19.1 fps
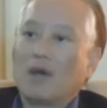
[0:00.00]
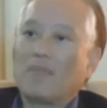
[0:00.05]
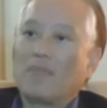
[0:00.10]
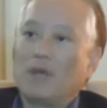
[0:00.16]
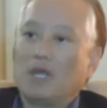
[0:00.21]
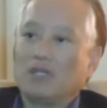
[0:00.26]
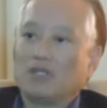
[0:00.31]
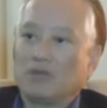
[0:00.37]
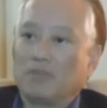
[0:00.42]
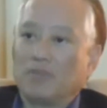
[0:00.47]

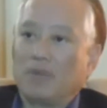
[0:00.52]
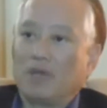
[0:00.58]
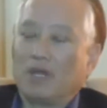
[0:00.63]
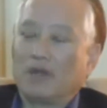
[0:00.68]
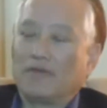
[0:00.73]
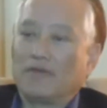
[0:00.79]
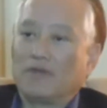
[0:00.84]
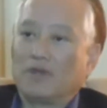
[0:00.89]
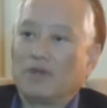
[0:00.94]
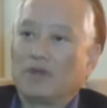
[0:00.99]
outpatient
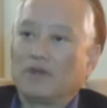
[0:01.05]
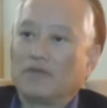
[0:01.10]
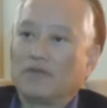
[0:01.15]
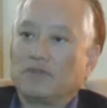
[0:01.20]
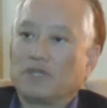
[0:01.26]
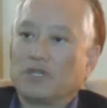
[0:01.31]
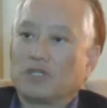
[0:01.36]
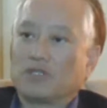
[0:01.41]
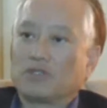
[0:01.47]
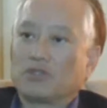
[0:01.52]
benefit of
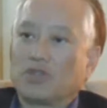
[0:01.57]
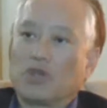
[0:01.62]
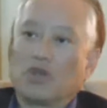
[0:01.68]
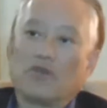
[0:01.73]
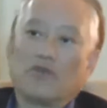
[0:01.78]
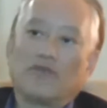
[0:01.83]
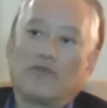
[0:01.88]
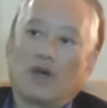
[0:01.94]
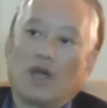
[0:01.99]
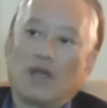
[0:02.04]
just though
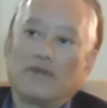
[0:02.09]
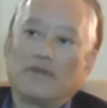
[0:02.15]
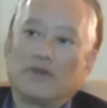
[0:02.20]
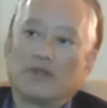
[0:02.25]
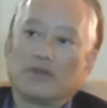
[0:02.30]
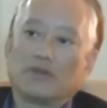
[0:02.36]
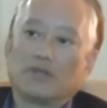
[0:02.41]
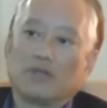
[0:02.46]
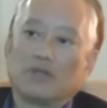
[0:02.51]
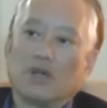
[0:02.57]

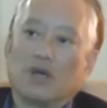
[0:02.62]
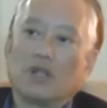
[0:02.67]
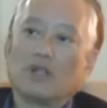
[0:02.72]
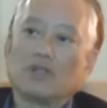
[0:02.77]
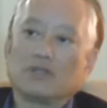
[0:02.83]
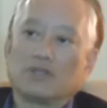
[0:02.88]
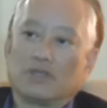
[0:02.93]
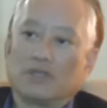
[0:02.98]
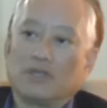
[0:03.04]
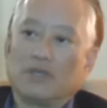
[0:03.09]

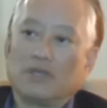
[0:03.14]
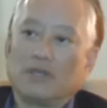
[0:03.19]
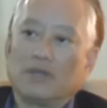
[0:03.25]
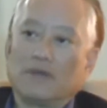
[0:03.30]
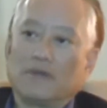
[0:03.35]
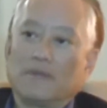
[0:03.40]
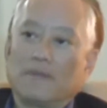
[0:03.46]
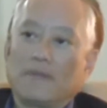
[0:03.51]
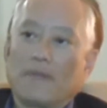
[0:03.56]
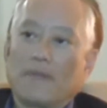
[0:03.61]
$500 a
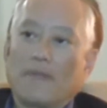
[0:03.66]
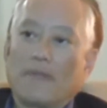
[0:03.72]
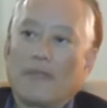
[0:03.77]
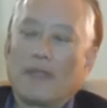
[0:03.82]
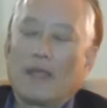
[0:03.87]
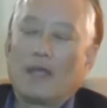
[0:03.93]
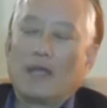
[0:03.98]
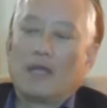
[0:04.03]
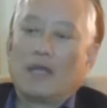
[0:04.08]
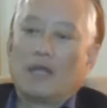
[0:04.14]
year.
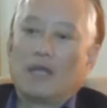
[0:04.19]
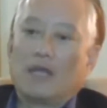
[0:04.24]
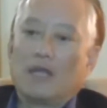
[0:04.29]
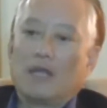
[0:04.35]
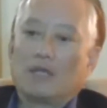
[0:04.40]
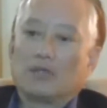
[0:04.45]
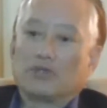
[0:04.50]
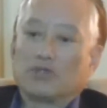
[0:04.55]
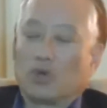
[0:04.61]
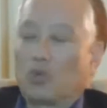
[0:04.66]

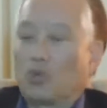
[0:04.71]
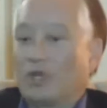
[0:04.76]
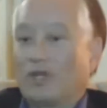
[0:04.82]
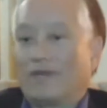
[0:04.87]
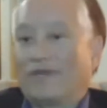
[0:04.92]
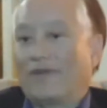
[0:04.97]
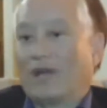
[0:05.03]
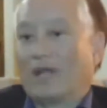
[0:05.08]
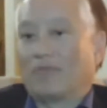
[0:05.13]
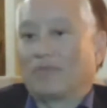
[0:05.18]
So we
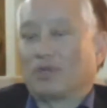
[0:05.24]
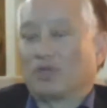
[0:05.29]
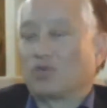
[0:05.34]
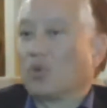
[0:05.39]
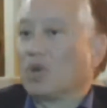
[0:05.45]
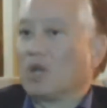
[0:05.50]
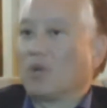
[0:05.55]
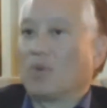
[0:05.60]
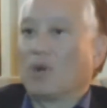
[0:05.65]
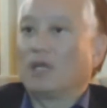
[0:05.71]
developed a
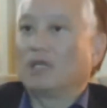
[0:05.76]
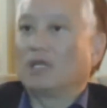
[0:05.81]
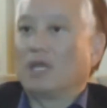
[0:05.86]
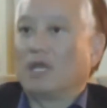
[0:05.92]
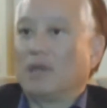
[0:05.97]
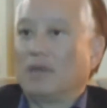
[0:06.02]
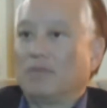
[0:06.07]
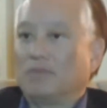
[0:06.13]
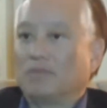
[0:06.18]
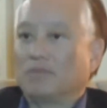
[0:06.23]

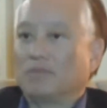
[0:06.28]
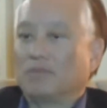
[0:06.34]
21-day